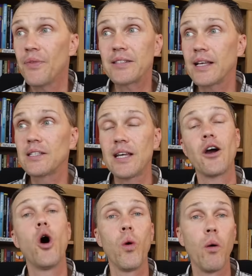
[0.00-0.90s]
That's like
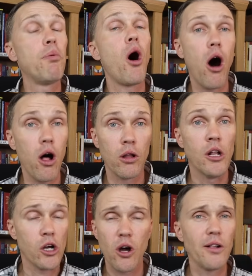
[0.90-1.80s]
saying, oh, well, Paul
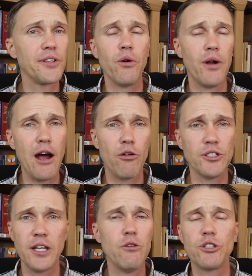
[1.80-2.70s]
called out
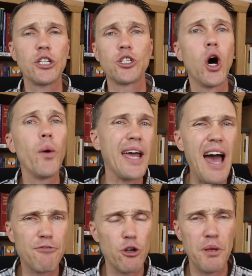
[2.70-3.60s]
errors, and he was just going
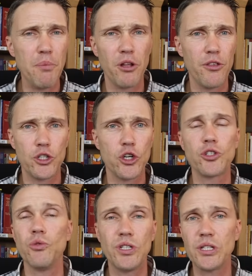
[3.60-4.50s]
after people in the
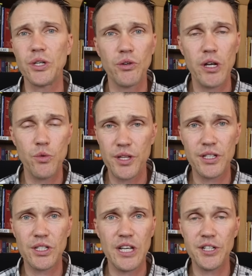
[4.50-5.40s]
church who disagreed with
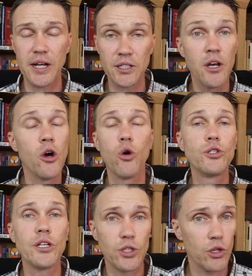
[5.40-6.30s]
his teachings,
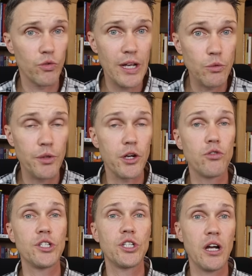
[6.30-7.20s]
who disagreed with the
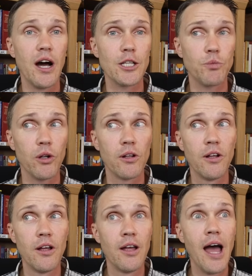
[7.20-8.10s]
Christian gospel.
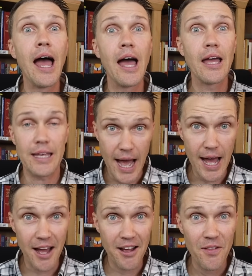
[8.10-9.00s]

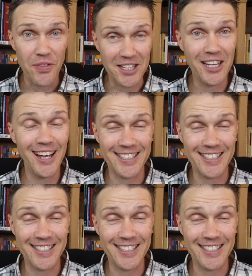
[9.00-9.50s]
Yeah, that's